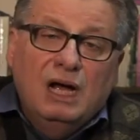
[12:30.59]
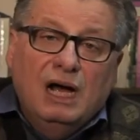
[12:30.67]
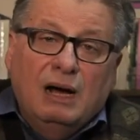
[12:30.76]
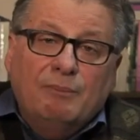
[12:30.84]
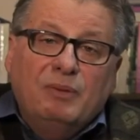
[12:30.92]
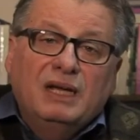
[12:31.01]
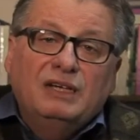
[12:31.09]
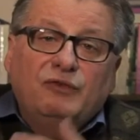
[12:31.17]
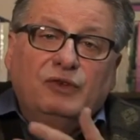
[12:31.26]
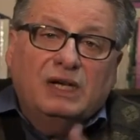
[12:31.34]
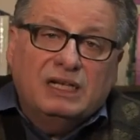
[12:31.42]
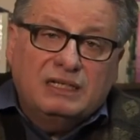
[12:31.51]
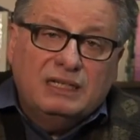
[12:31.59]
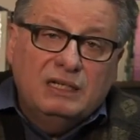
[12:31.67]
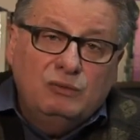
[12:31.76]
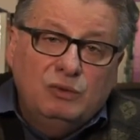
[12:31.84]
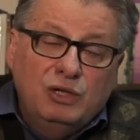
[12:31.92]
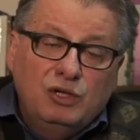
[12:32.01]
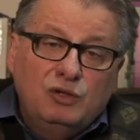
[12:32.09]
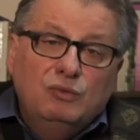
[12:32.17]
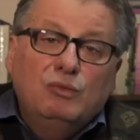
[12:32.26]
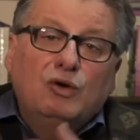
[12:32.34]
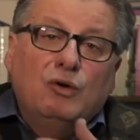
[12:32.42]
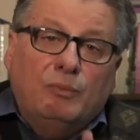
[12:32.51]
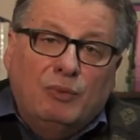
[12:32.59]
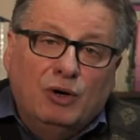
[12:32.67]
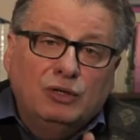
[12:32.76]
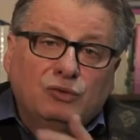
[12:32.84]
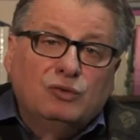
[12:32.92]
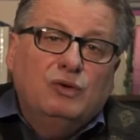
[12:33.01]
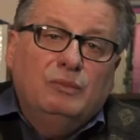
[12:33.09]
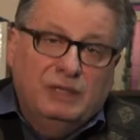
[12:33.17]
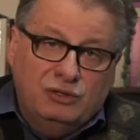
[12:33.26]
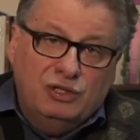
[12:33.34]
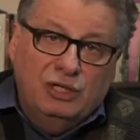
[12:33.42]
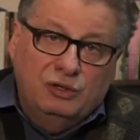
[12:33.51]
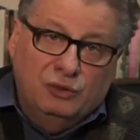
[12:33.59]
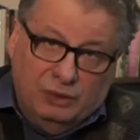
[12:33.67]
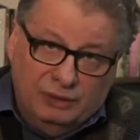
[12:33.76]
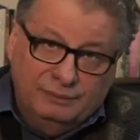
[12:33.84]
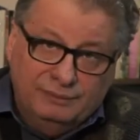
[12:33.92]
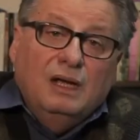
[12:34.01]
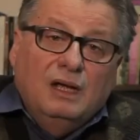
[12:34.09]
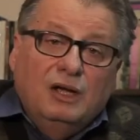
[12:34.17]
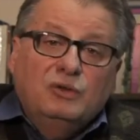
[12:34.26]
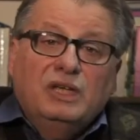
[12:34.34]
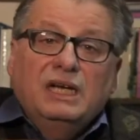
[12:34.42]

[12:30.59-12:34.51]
by economic planning and the monopoly of foreign trade.